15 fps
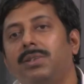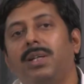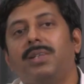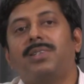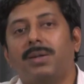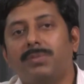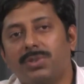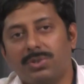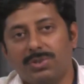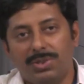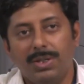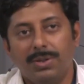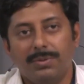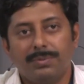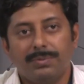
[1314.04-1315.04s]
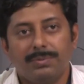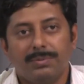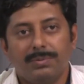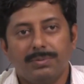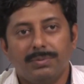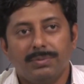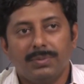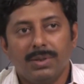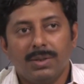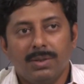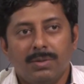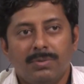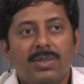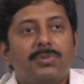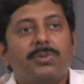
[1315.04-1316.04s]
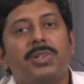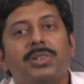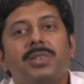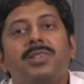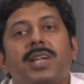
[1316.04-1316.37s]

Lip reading: that sums to 0. First question is,